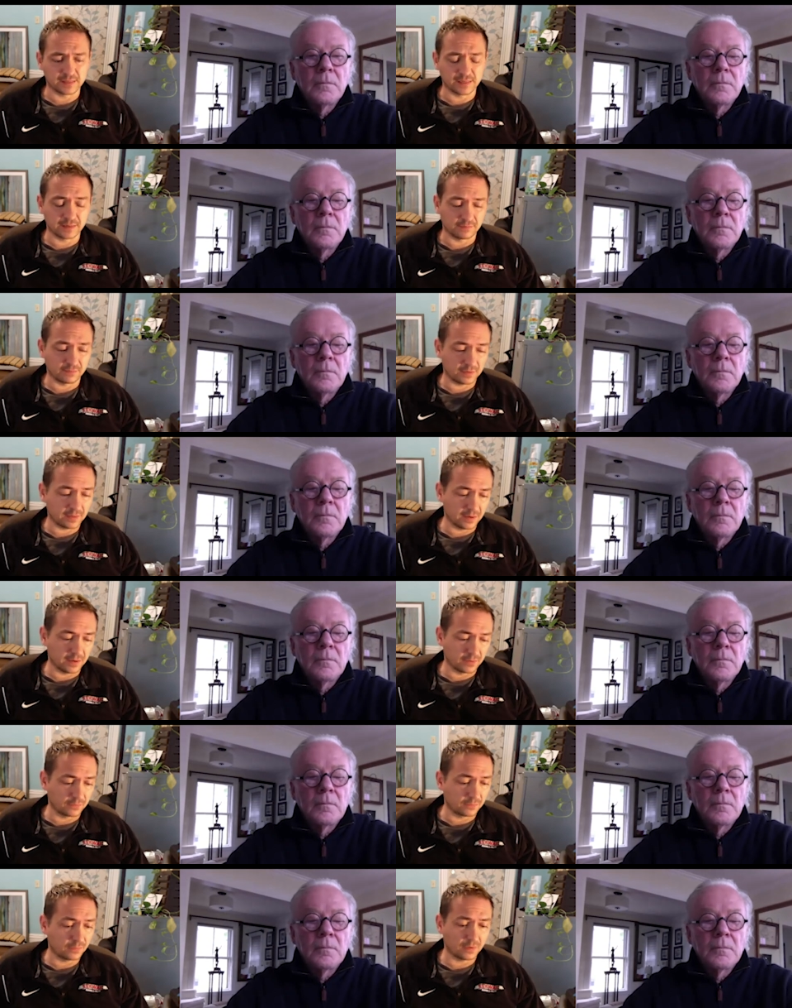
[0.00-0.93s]
Speaker 1: And you
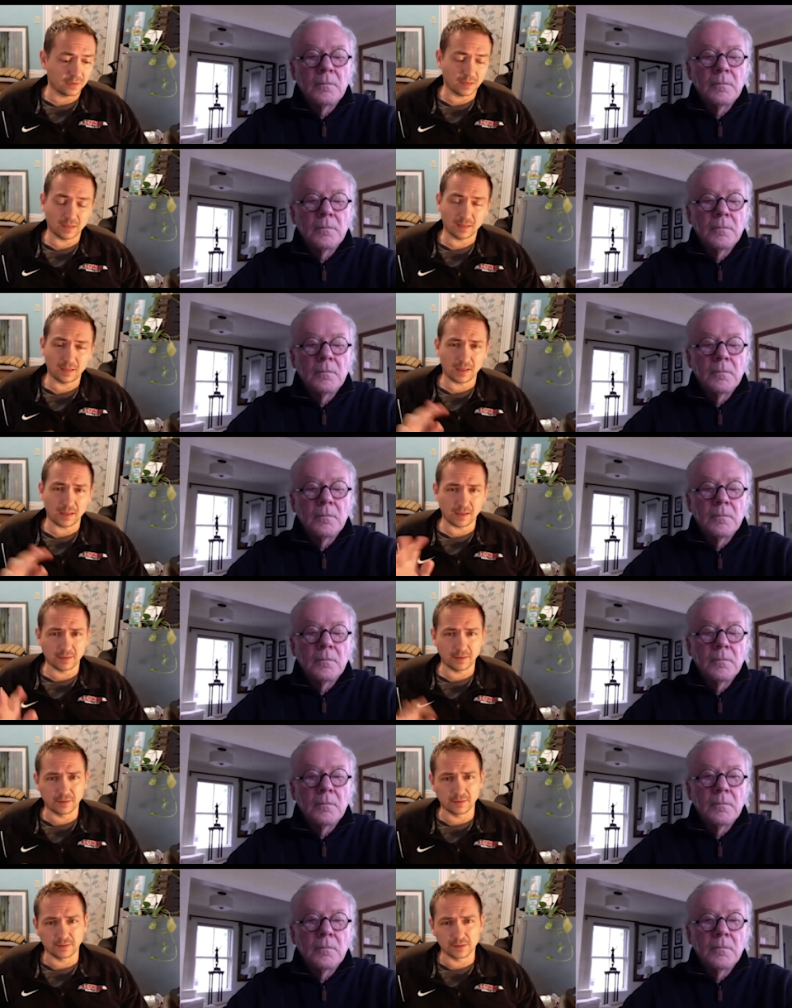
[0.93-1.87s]
know, I
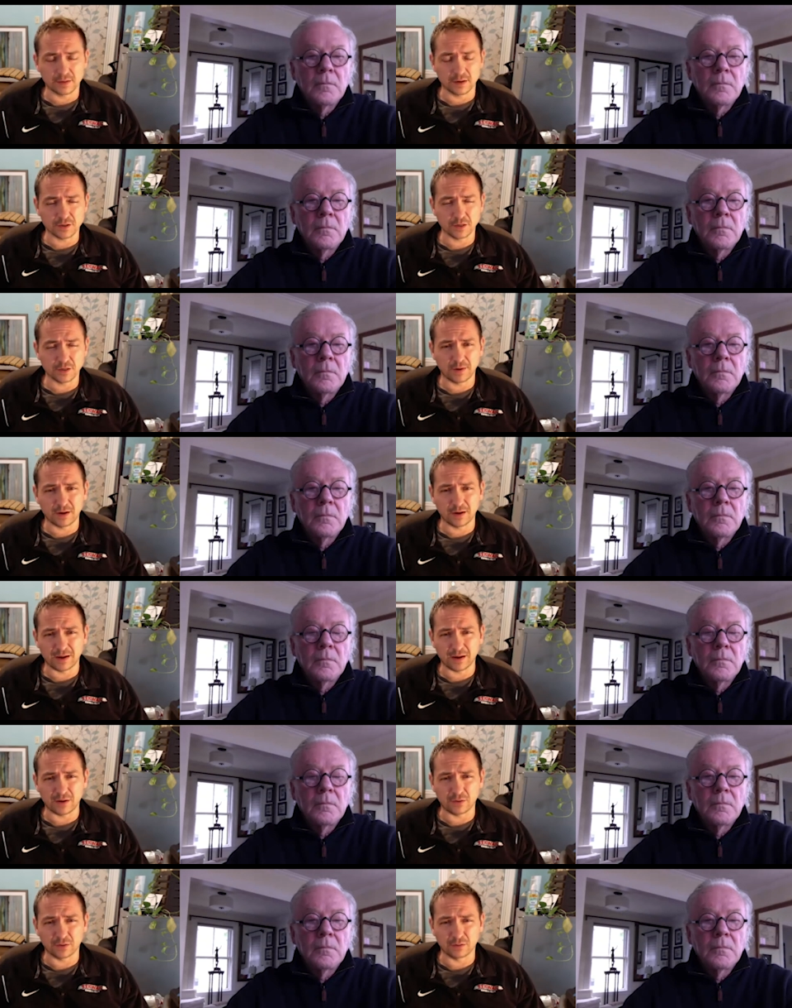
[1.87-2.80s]
think the discussion about
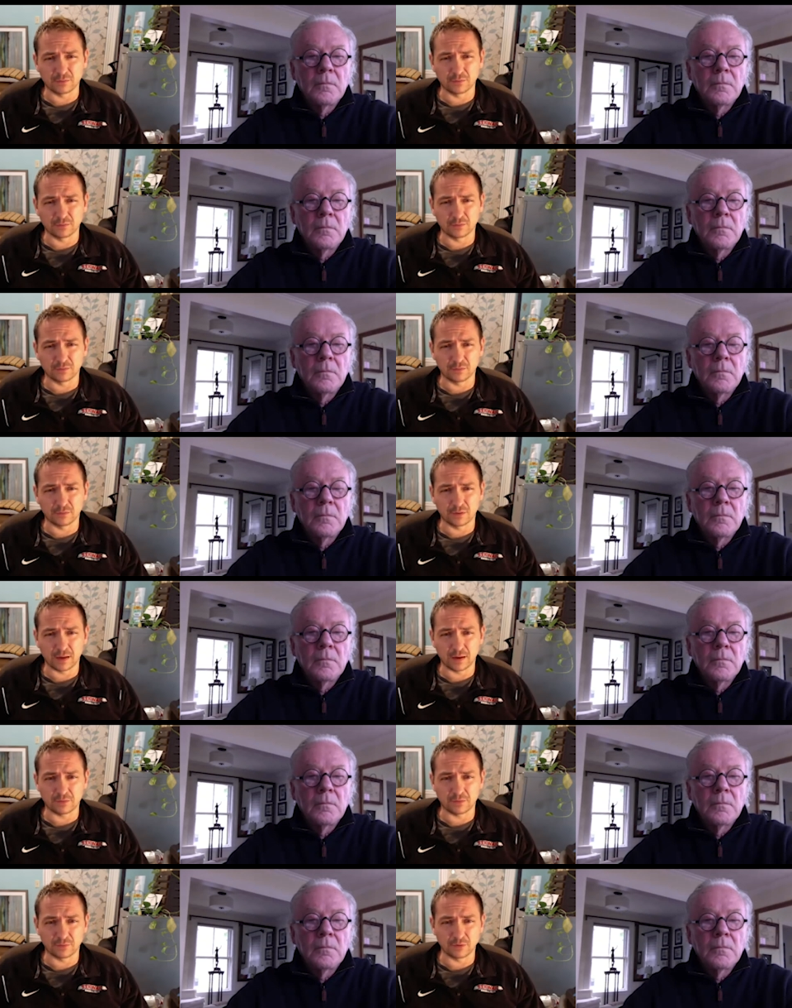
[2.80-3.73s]
how to
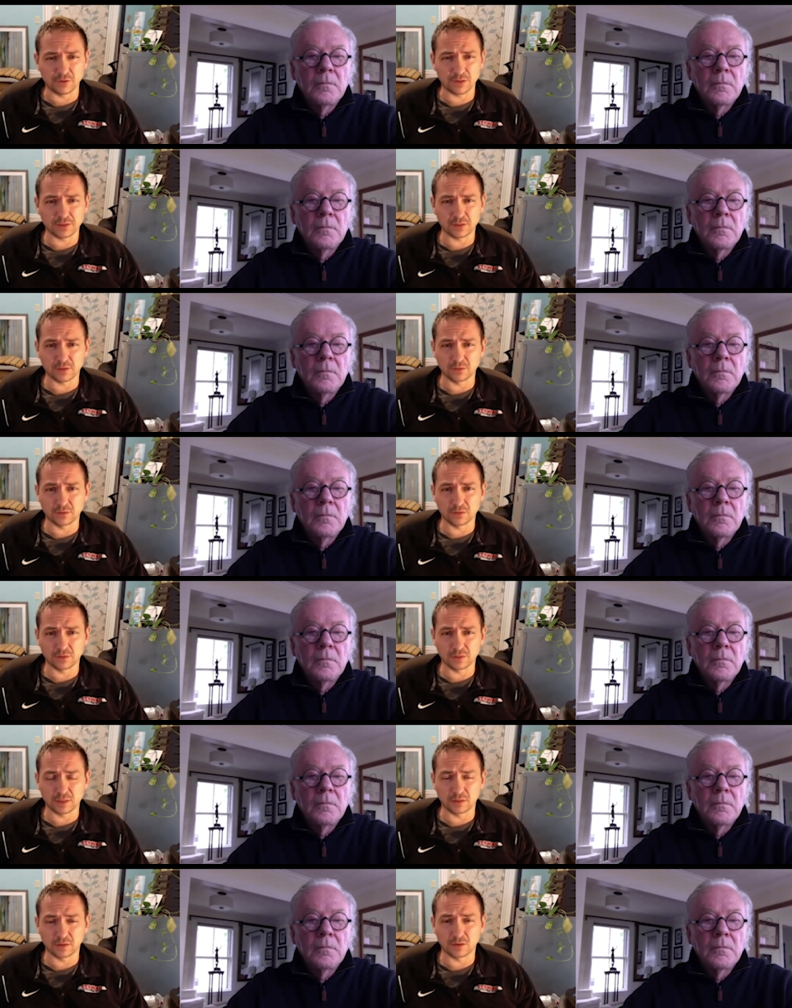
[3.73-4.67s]
how to redress
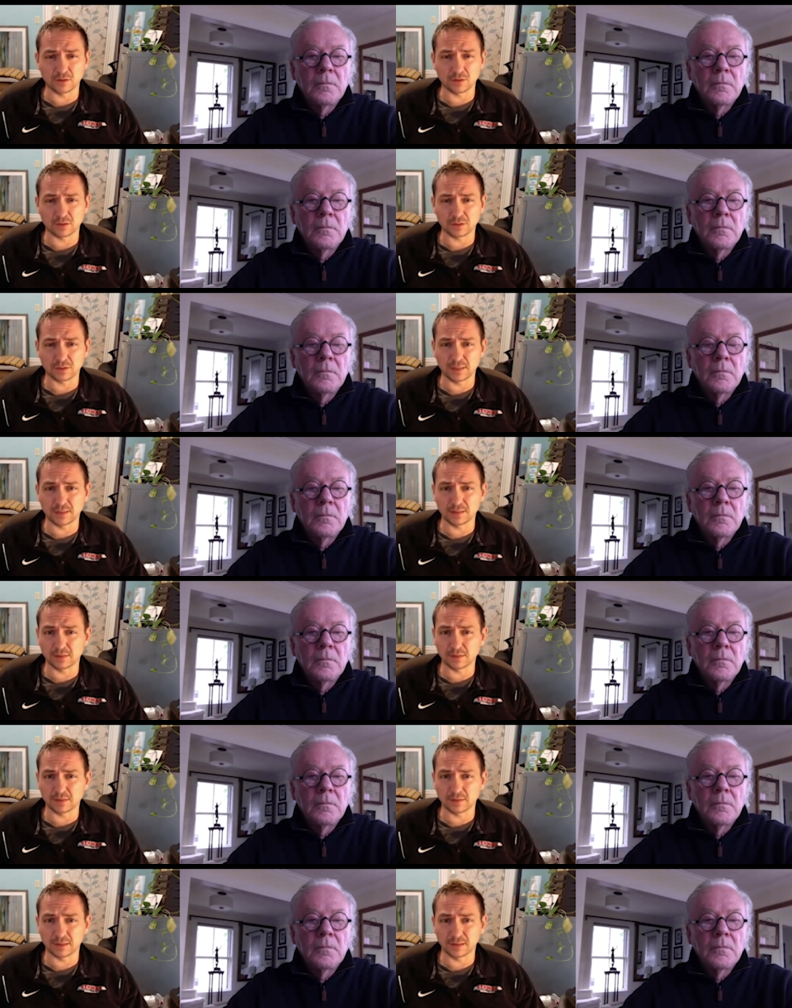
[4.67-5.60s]
those in a larger
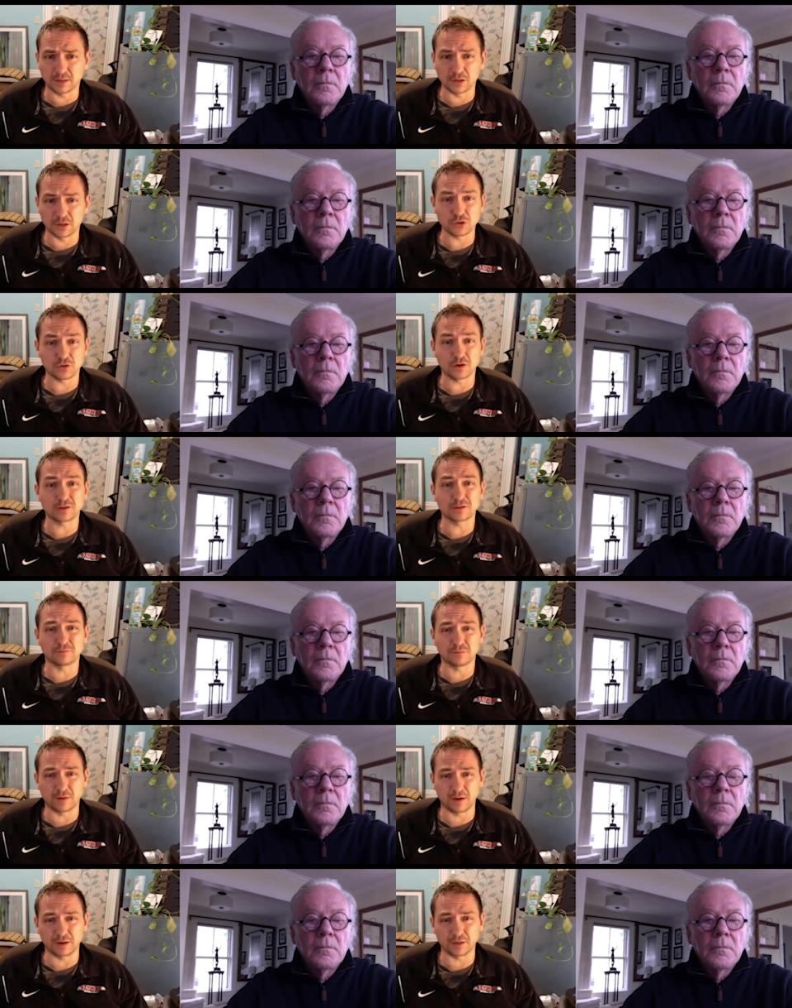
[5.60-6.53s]
sense in a constructive
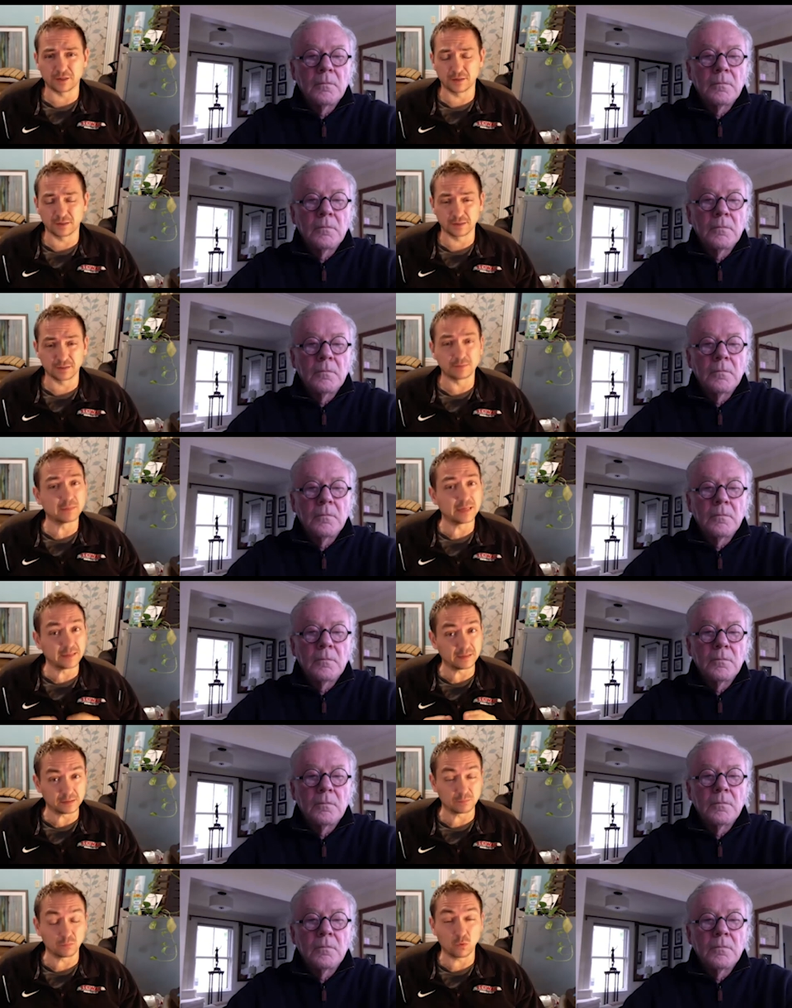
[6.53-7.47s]
fashion is an,
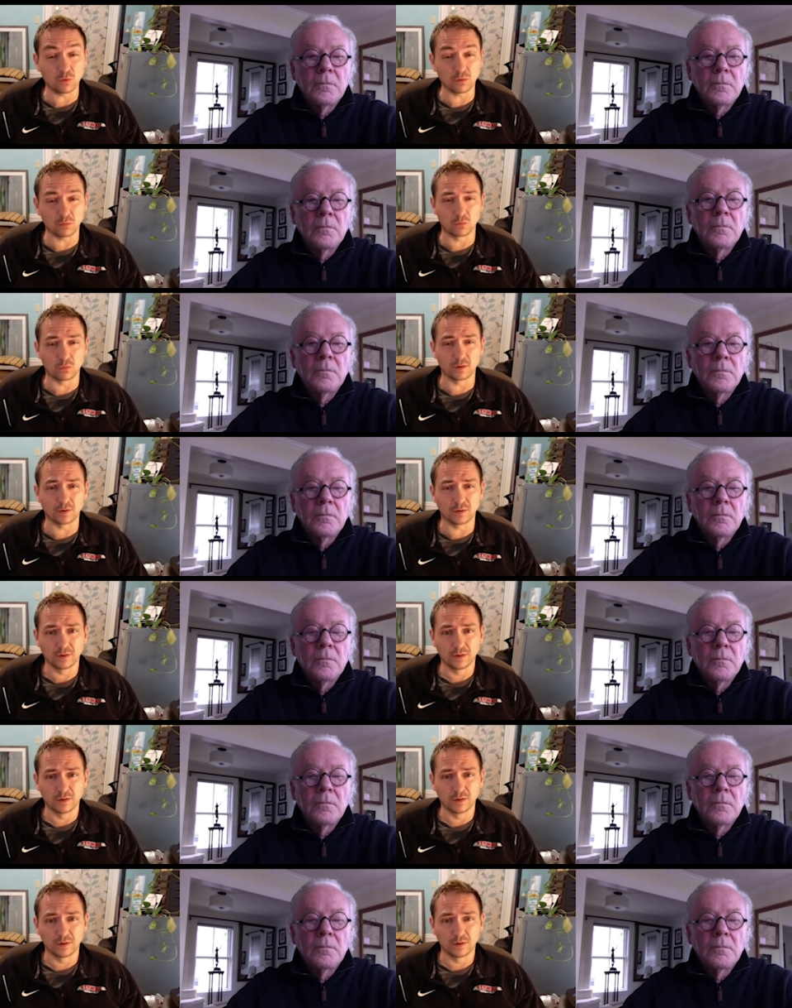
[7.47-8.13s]
an important one.